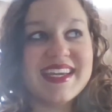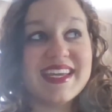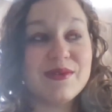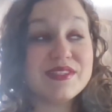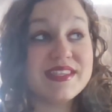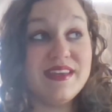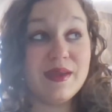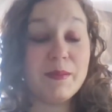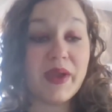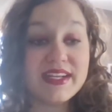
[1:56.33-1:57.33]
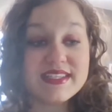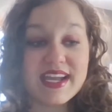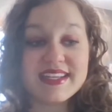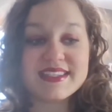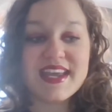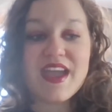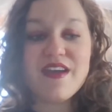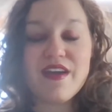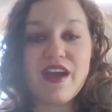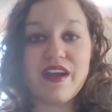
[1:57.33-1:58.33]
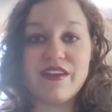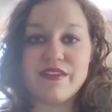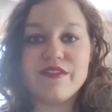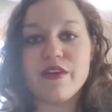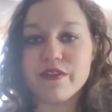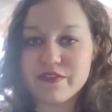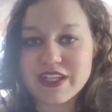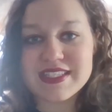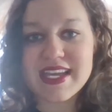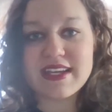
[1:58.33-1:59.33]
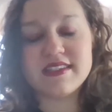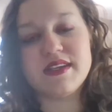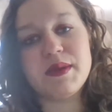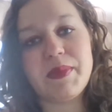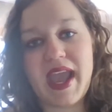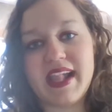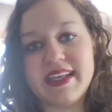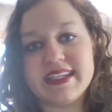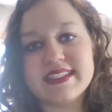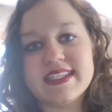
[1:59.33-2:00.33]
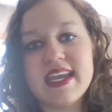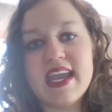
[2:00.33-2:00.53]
It was the bite-sized or fun-sized palette